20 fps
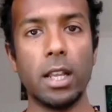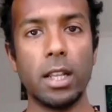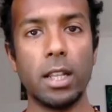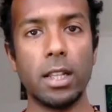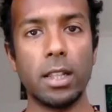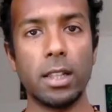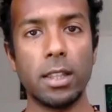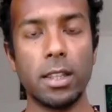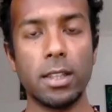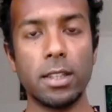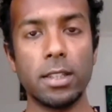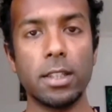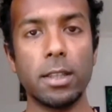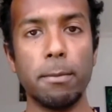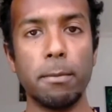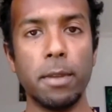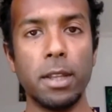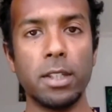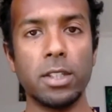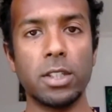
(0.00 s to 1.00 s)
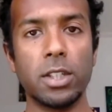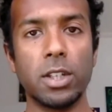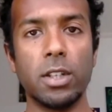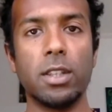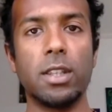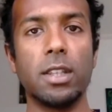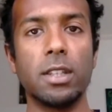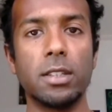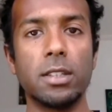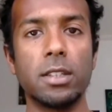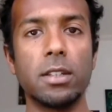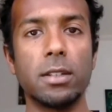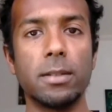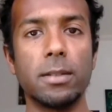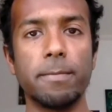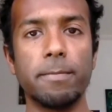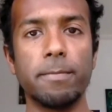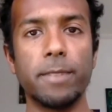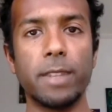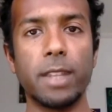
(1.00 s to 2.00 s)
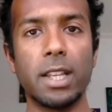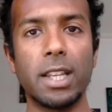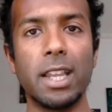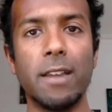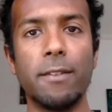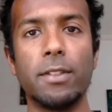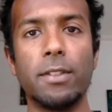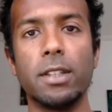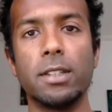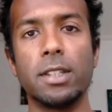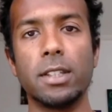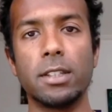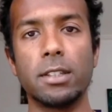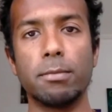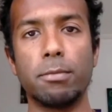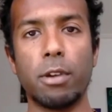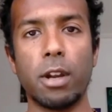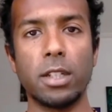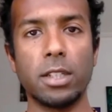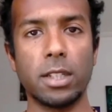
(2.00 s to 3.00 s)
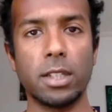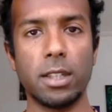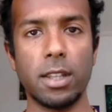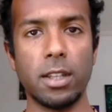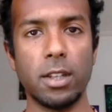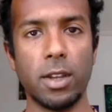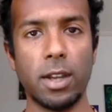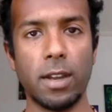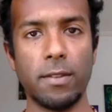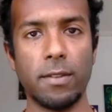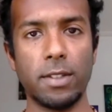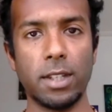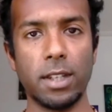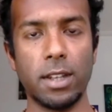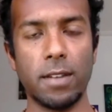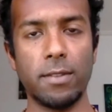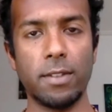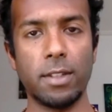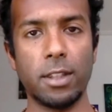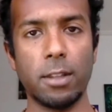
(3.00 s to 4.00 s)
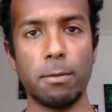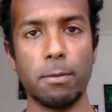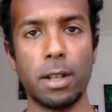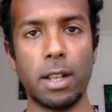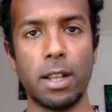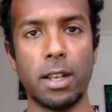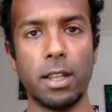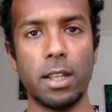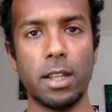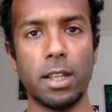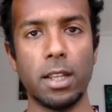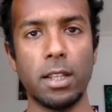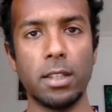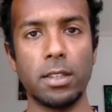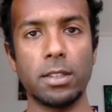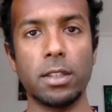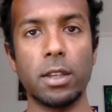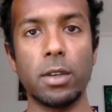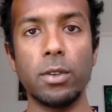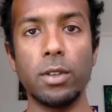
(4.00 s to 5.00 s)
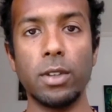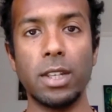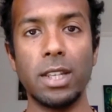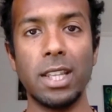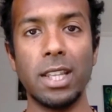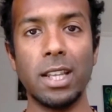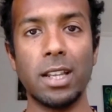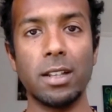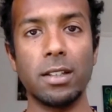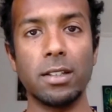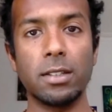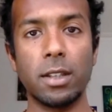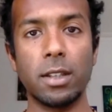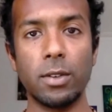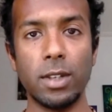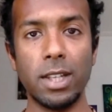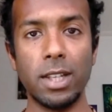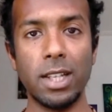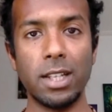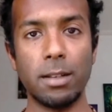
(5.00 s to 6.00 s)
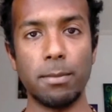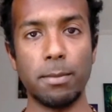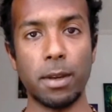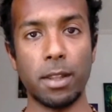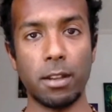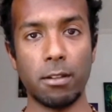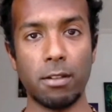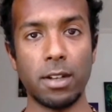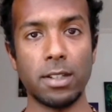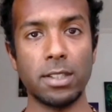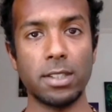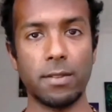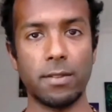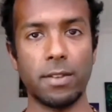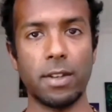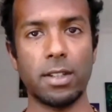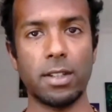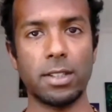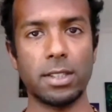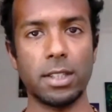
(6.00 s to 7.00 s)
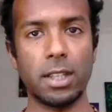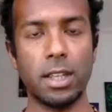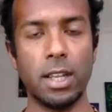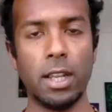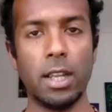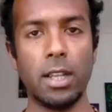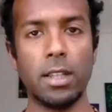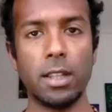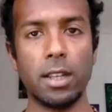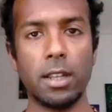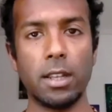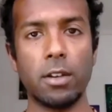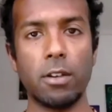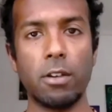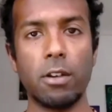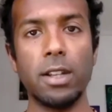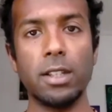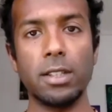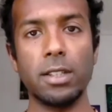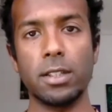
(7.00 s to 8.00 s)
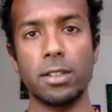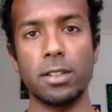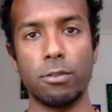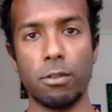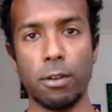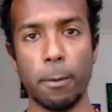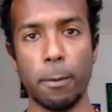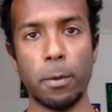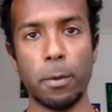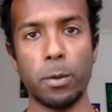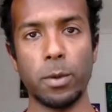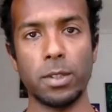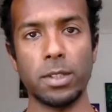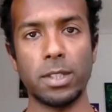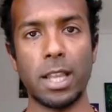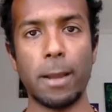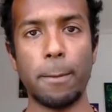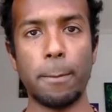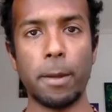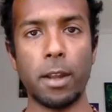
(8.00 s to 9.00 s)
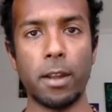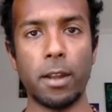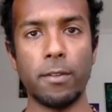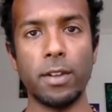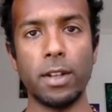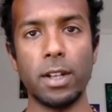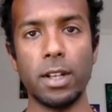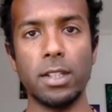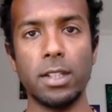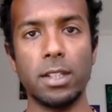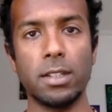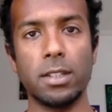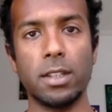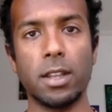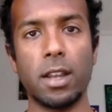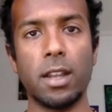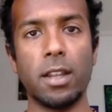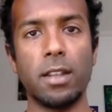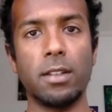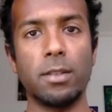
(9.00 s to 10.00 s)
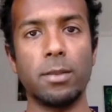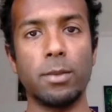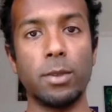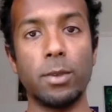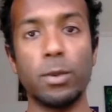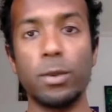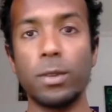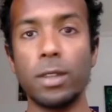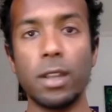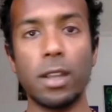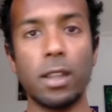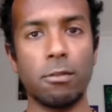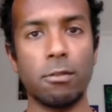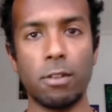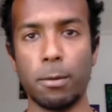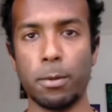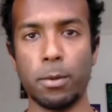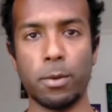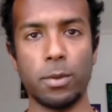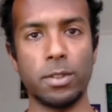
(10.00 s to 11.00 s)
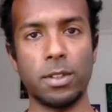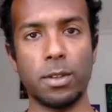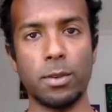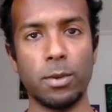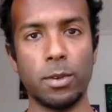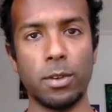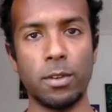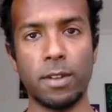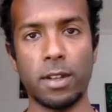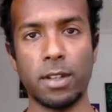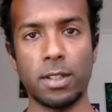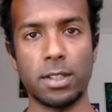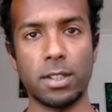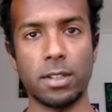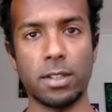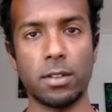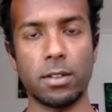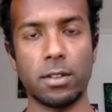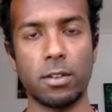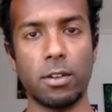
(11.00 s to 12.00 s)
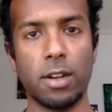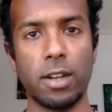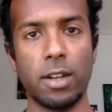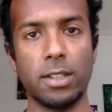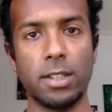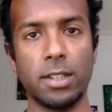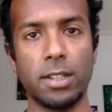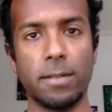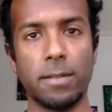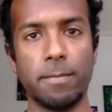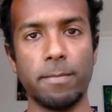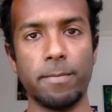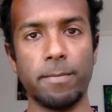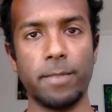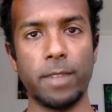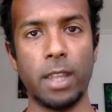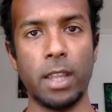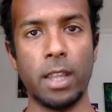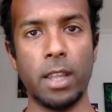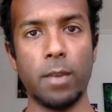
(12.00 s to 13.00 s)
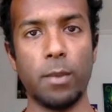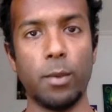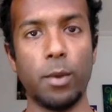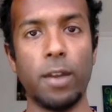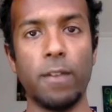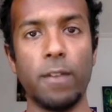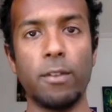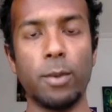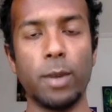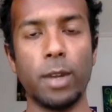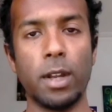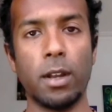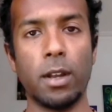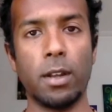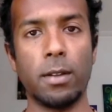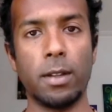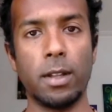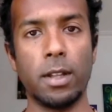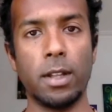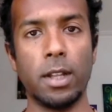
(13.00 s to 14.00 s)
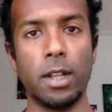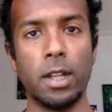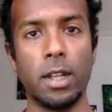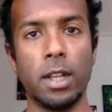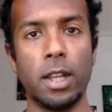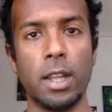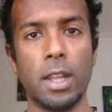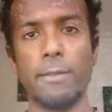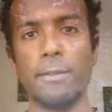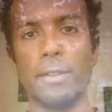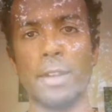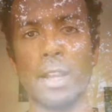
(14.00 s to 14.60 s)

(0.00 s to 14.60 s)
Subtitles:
This mission, this gift, this expression that you have to give to the planet is so unique and so needed by the rest of us, that it creates these ripples that are perfectly designed with all the other ripples that all of us are creating, wherever we are. And forget